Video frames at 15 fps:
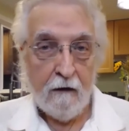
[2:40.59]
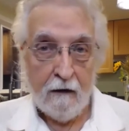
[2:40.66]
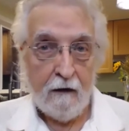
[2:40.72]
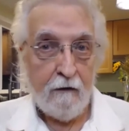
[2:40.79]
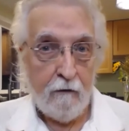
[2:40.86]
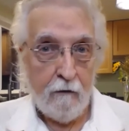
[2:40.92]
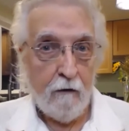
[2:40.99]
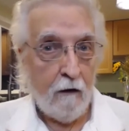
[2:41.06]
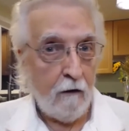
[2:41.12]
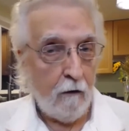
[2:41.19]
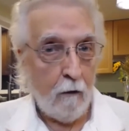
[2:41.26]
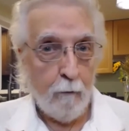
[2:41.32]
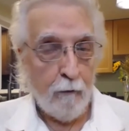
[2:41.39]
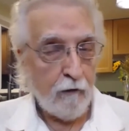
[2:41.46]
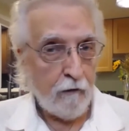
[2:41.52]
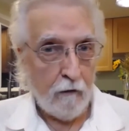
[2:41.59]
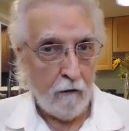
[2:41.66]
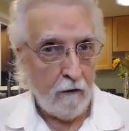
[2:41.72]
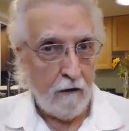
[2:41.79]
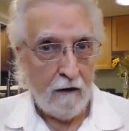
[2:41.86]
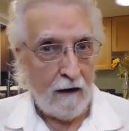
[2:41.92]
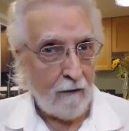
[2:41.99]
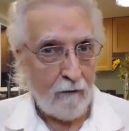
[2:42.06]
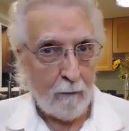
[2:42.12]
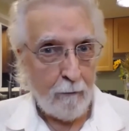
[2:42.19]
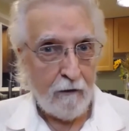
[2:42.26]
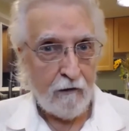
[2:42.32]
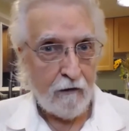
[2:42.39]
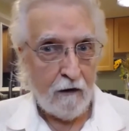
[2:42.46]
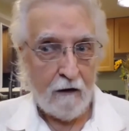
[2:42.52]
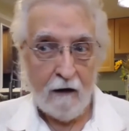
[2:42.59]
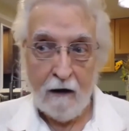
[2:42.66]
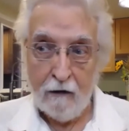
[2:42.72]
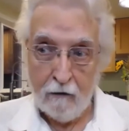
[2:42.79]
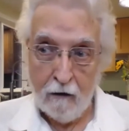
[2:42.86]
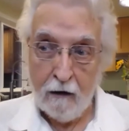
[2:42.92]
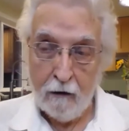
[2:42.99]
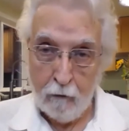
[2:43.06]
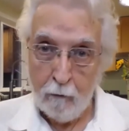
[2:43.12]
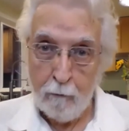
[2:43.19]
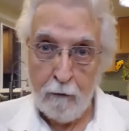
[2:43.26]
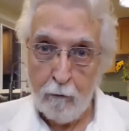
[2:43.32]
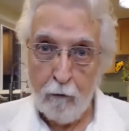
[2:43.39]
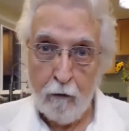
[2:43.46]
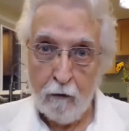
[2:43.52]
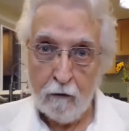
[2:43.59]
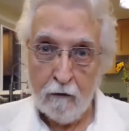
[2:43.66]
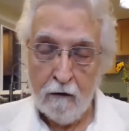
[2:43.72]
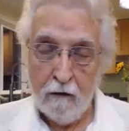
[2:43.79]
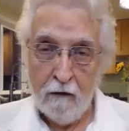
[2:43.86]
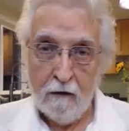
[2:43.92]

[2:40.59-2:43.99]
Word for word: I almost inevitably say I could be wrong